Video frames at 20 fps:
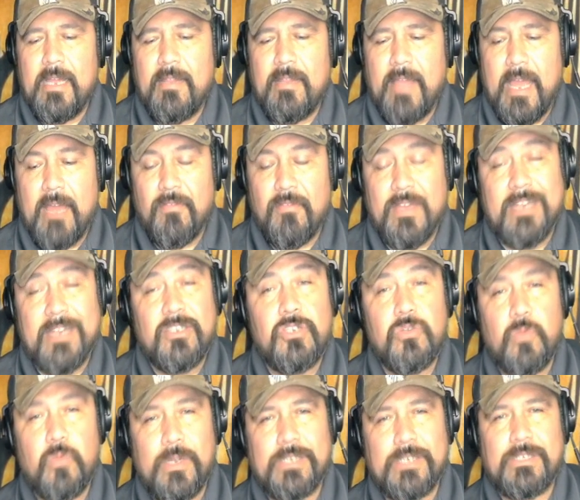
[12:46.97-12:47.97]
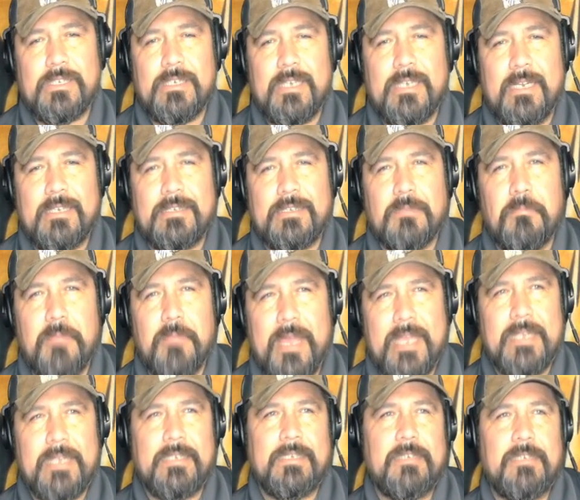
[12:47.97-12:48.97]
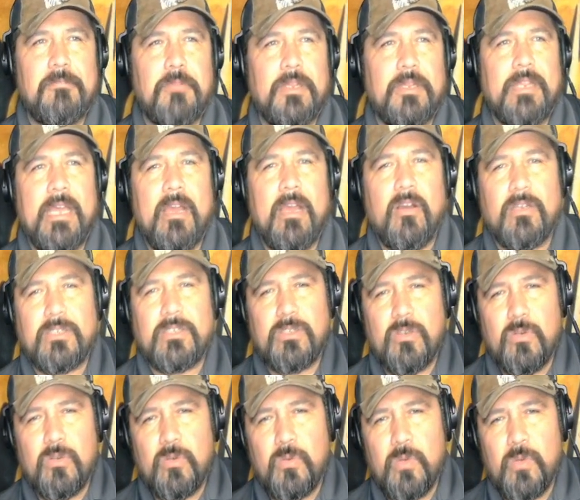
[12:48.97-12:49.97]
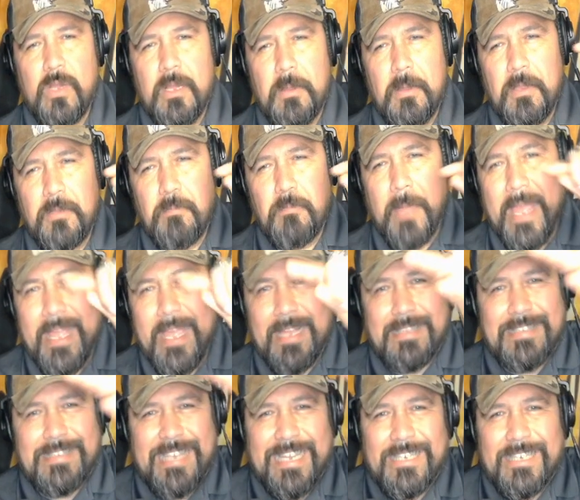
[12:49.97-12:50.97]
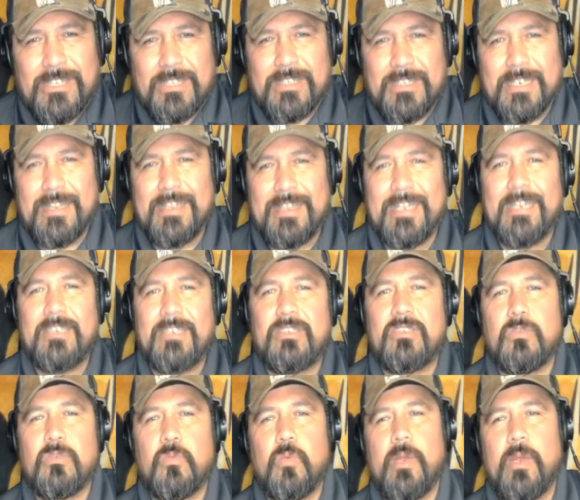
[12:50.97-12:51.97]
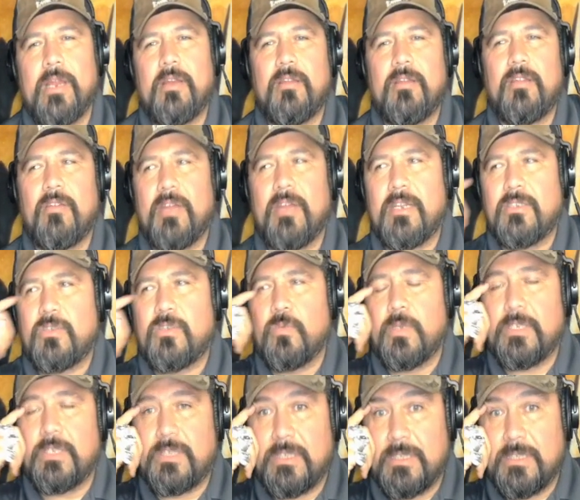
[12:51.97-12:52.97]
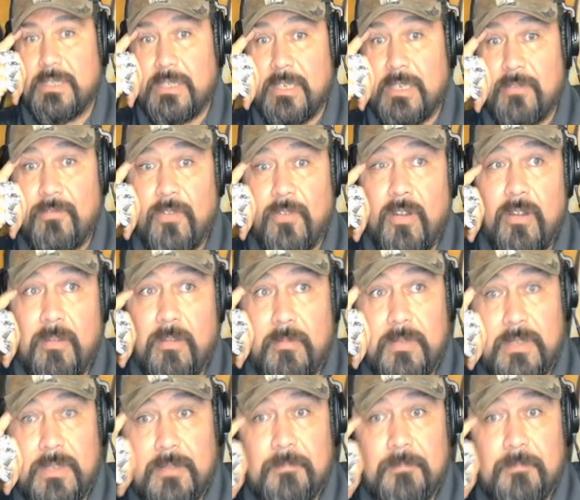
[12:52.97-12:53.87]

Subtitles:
have intuition that's amazing, but they also pay attention to things to where their intuition is confirmed.